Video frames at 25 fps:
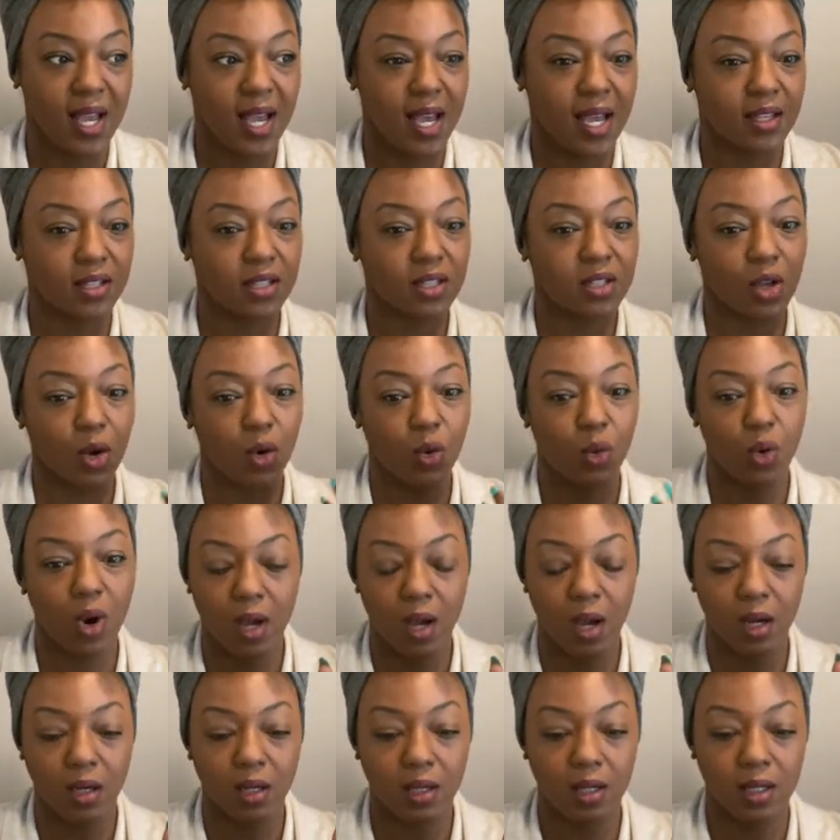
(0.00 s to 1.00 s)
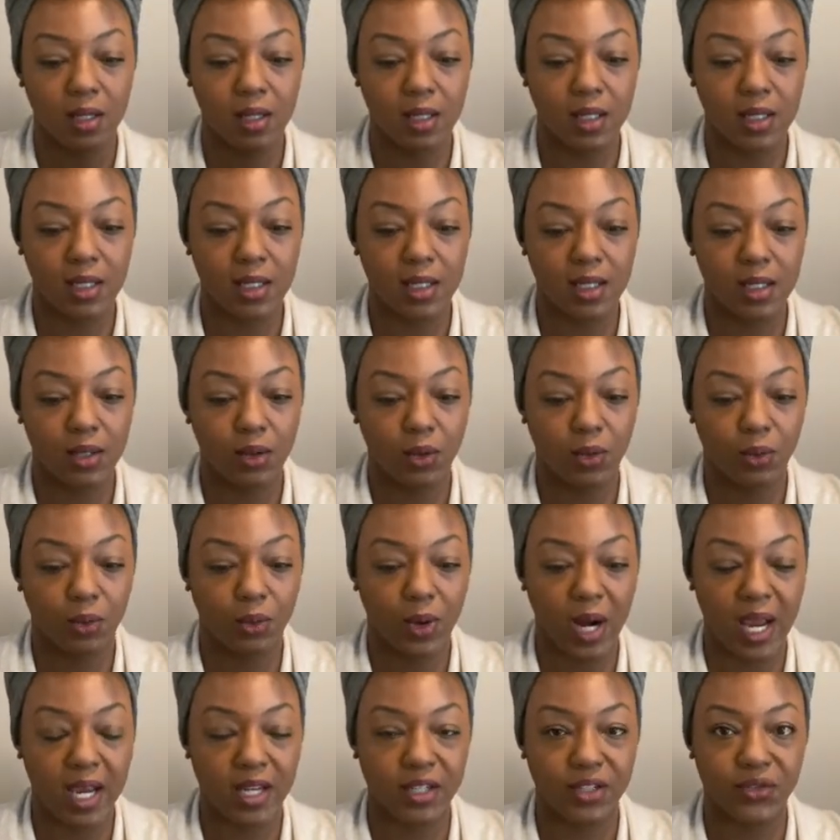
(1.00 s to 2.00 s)
And so a good
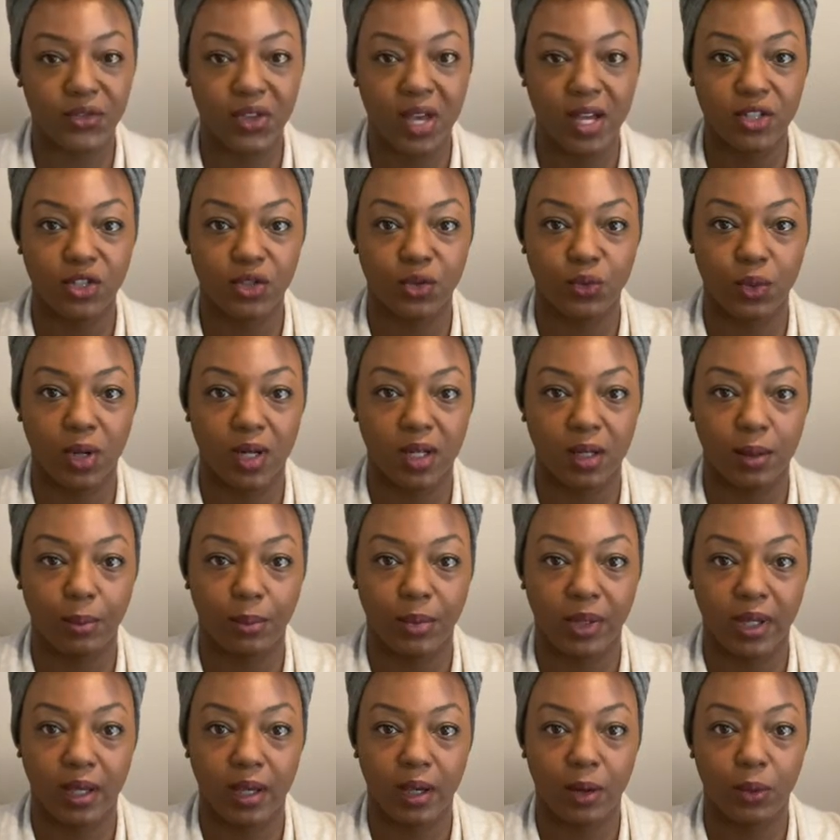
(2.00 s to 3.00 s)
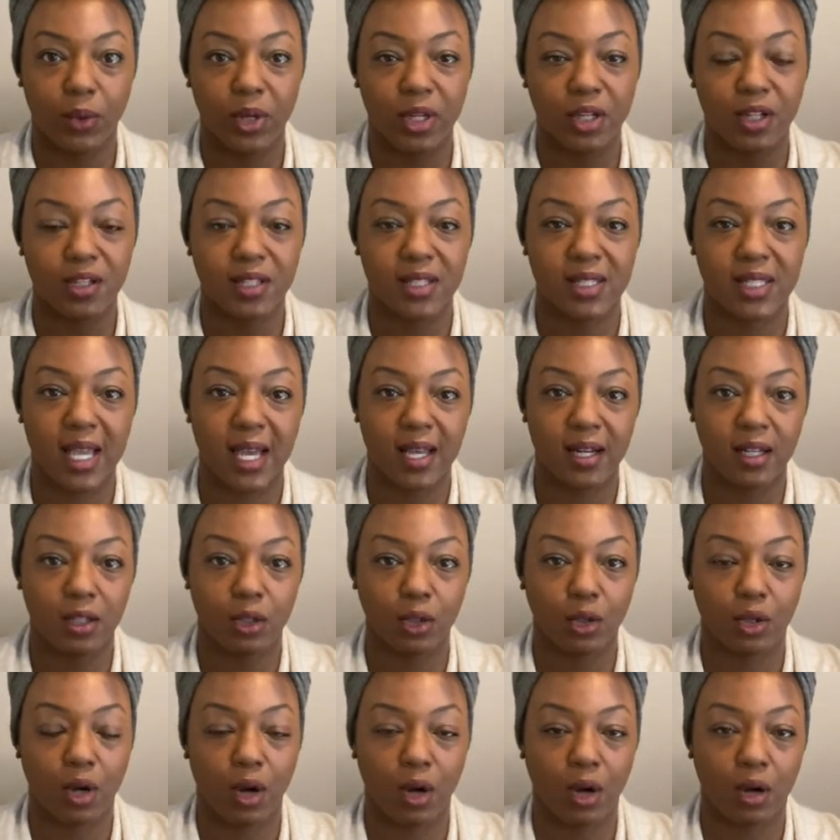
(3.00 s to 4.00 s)
range that you want to be in when you're
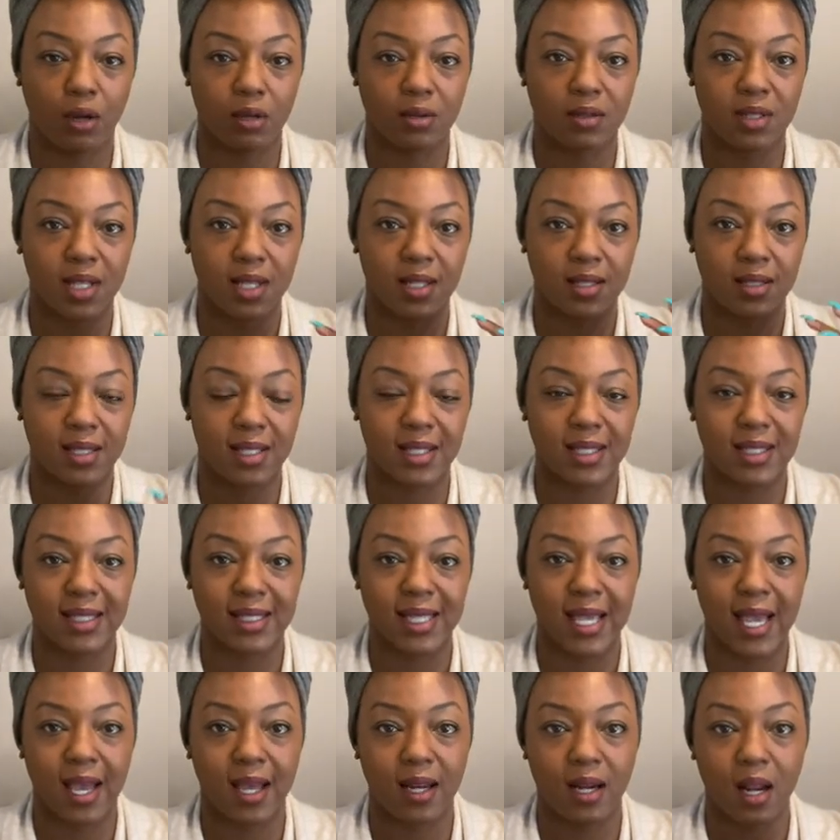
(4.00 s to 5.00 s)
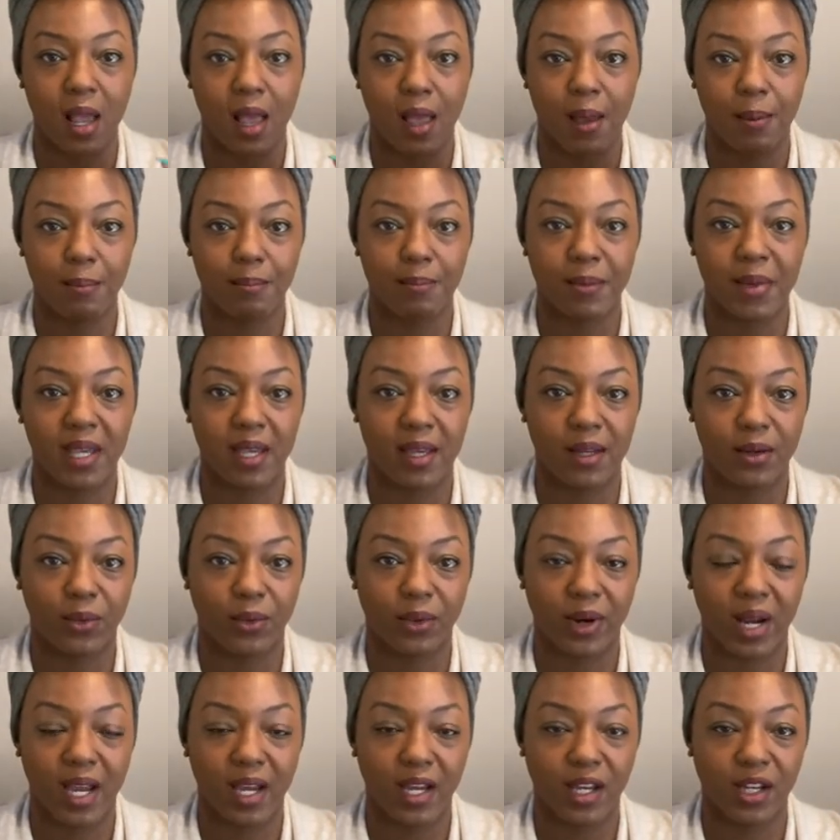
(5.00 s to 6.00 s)
setting goals is to set
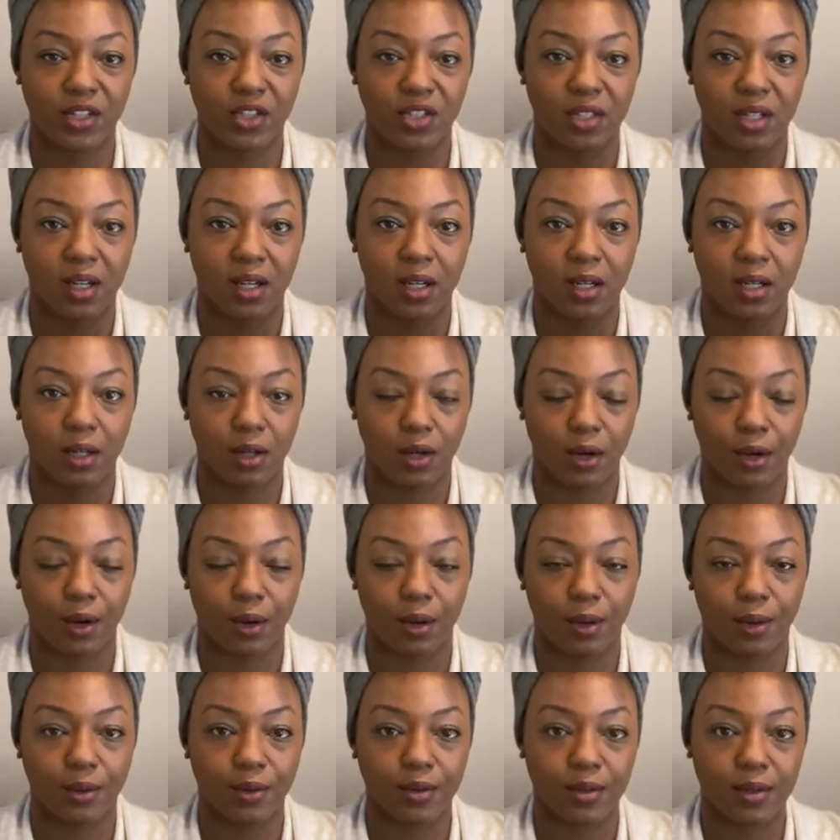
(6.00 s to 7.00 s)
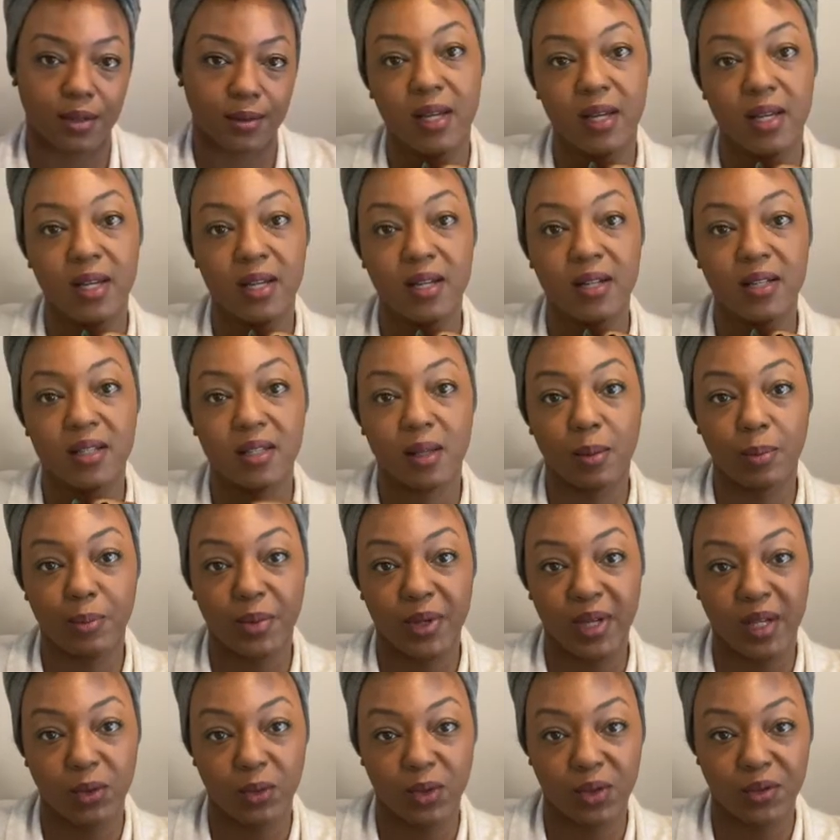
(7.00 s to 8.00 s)
mid-range goals. Here's the
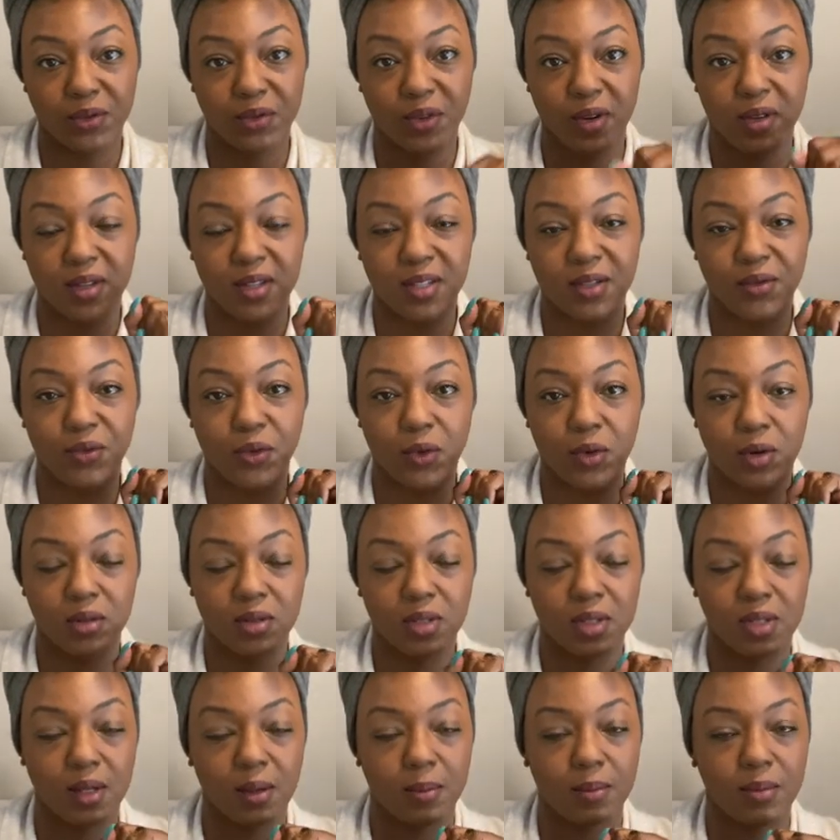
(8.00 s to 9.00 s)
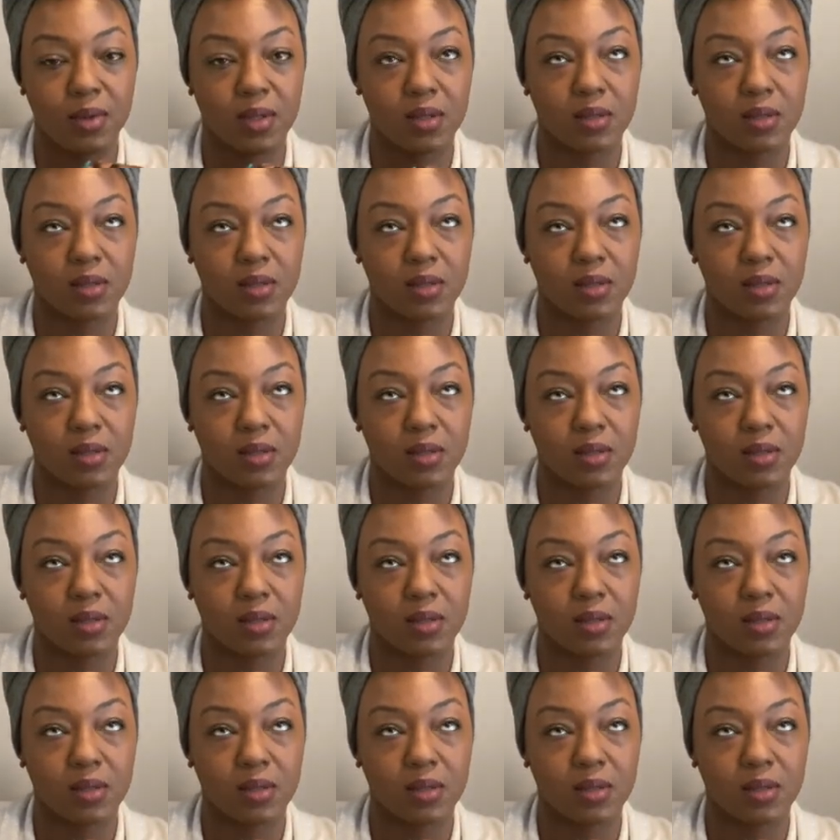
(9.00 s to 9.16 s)
big one for this fourth tip.